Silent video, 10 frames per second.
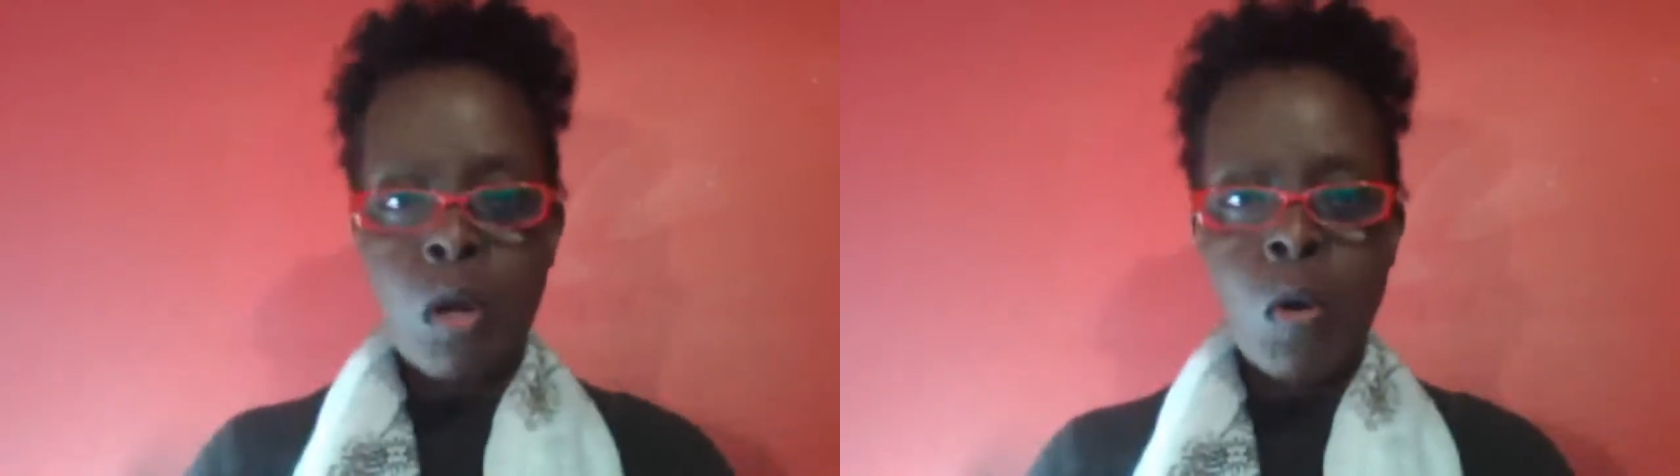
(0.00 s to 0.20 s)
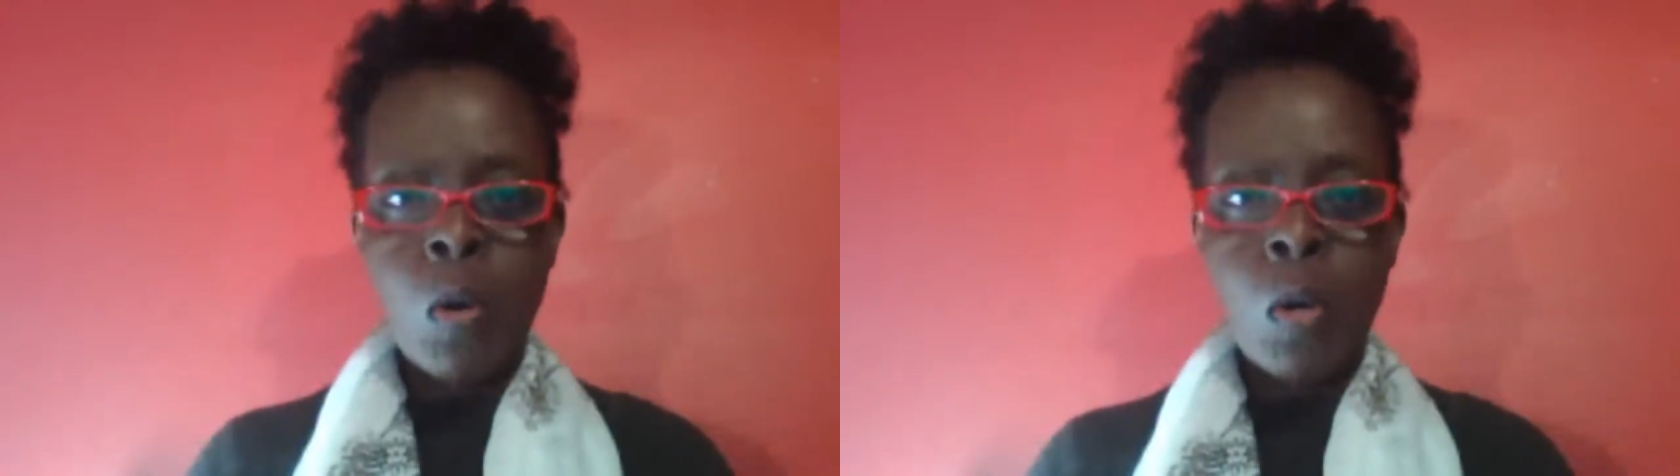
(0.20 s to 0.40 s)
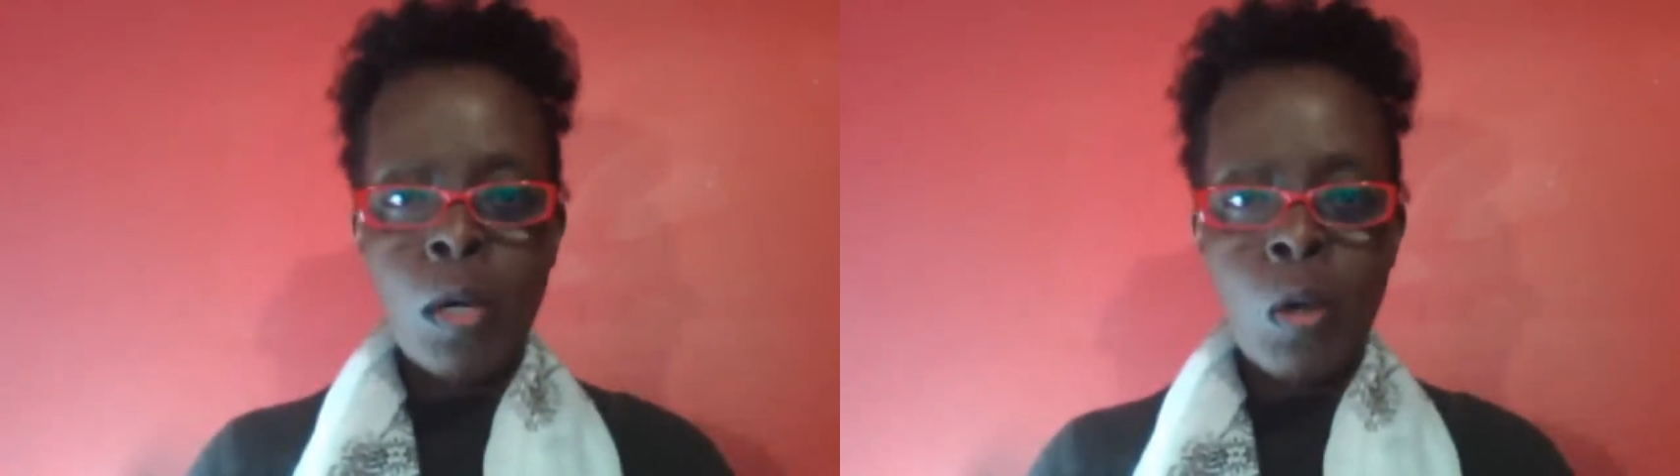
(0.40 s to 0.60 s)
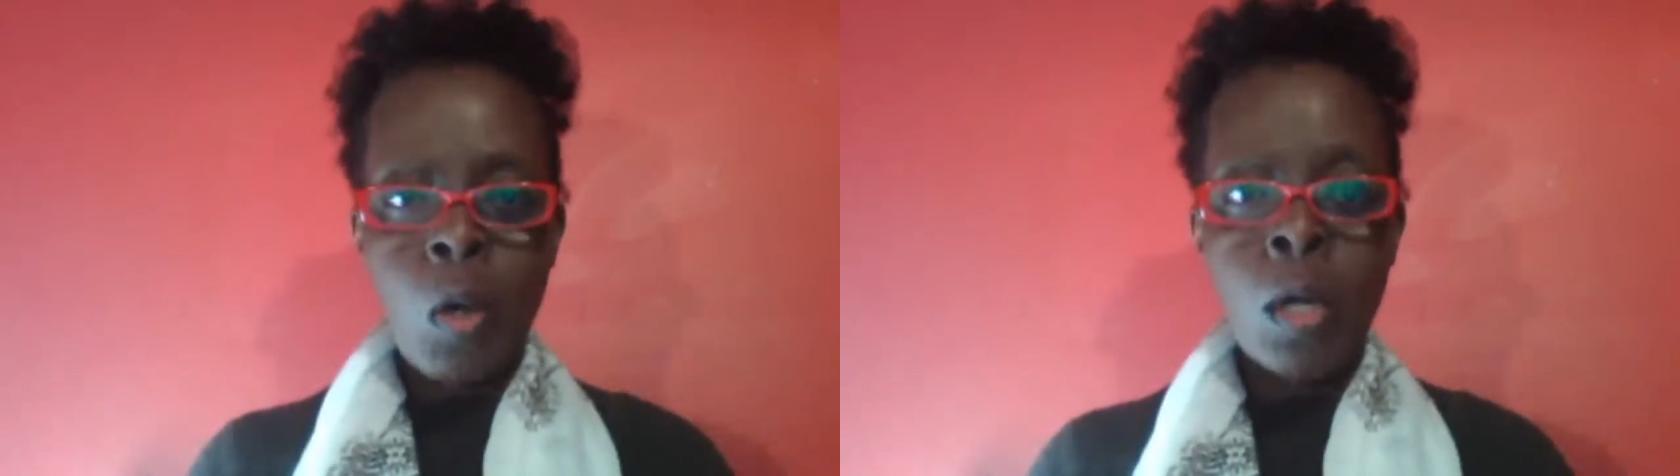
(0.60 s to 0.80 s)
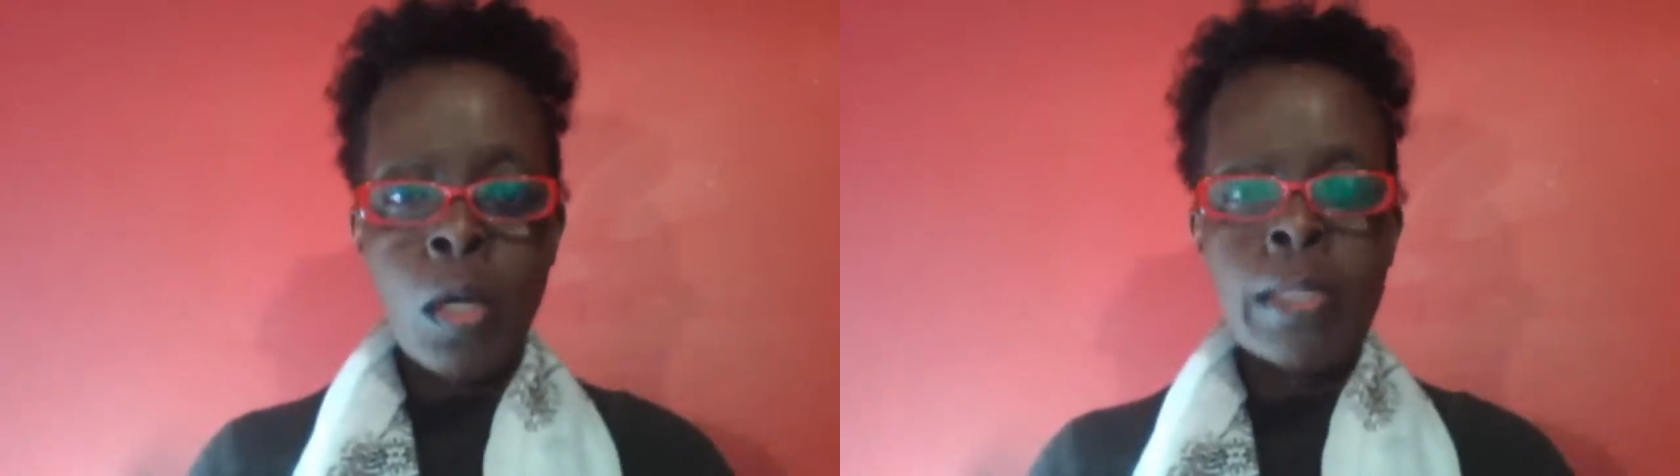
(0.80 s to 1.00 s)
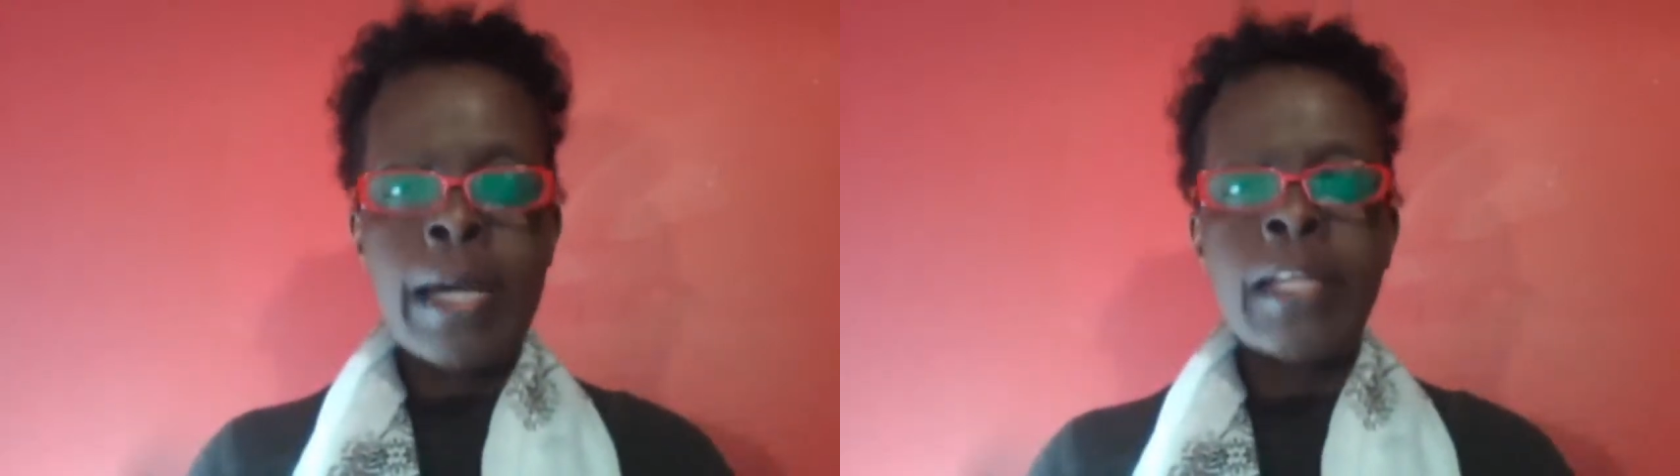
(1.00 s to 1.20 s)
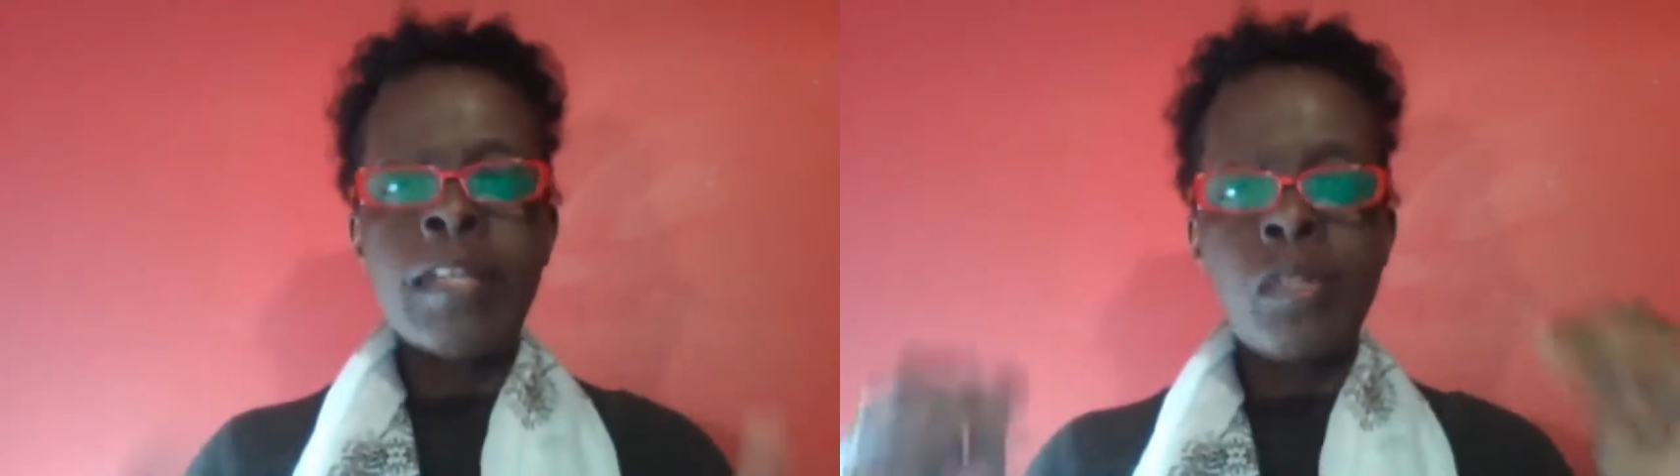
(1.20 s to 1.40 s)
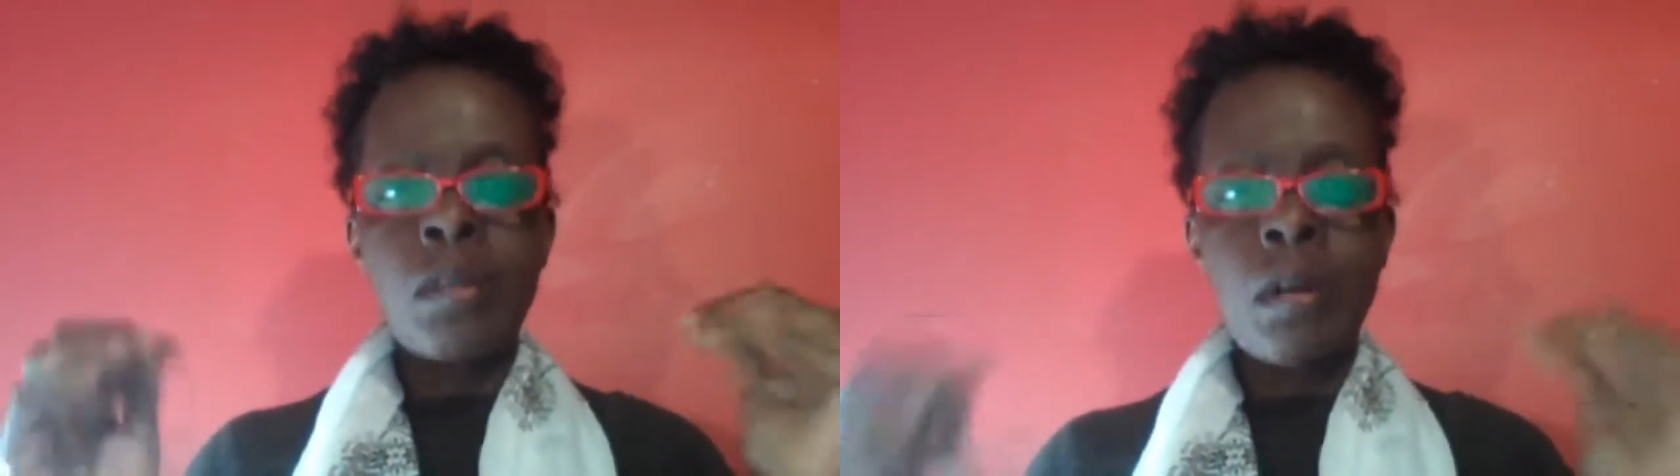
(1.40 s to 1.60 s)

all and is